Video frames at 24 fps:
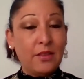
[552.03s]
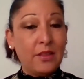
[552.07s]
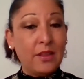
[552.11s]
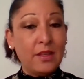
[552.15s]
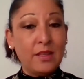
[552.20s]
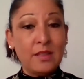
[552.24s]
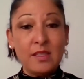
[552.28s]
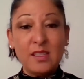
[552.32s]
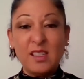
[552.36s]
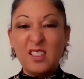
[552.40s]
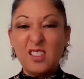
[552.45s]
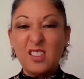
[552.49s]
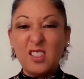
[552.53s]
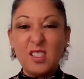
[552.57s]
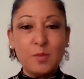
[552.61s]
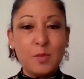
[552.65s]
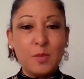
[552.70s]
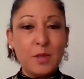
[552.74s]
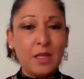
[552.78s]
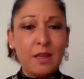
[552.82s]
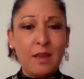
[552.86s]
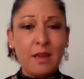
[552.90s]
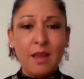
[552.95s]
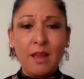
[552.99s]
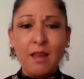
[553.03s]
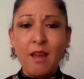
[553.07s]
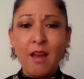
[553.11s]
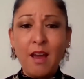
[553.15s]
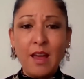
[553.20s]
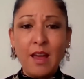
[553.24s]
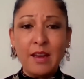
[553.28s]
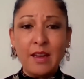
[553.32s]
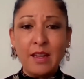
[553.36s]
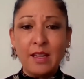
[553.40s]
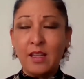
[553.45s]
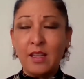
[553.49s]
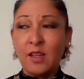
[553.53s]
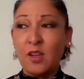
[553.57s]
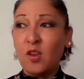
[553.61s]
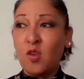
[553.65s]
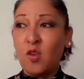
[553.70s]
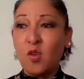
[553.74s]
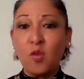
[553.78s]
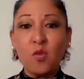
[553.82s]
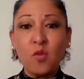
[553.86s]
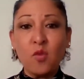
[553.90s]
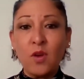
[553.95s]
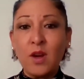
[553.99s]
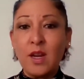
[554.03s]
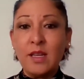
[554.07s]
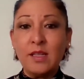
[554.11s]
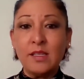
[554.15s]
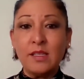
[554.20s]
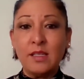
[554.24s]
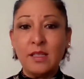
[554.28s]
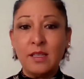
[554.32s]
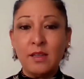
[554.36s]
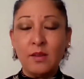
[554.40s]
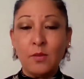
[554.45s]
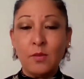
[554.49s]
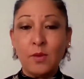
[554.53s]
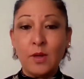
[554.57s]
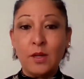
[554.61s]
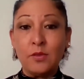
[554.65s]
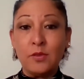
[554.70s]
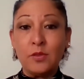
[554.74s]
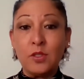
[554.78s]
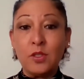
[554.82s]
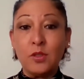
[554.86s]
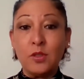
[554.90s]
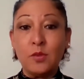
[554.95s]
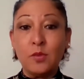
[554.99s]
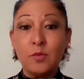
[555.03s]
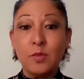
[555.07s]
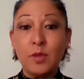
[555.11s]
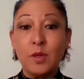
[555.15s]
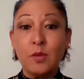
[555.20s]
Things can just be chaotic and crazy around you.